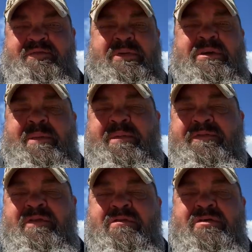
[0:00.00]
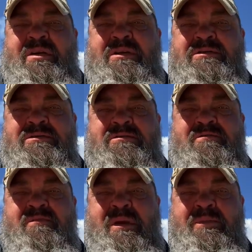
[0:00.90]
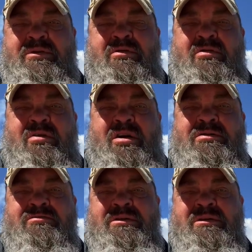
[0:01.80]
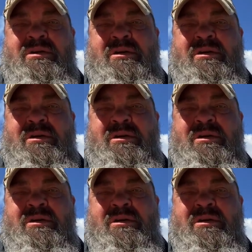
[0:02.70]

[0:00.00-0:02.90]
pick up a few things, maybe do the laundry.